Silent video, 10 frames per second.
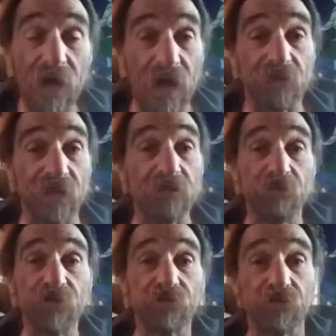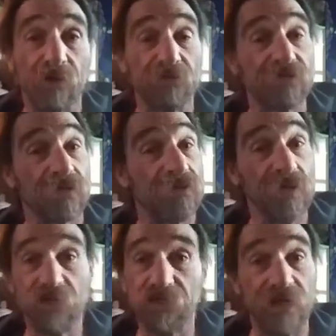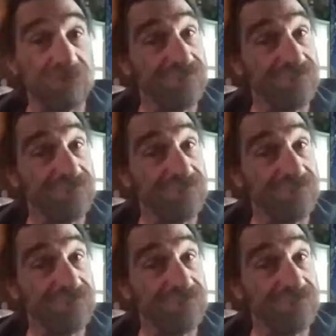I think Mr. Trump is showing us that,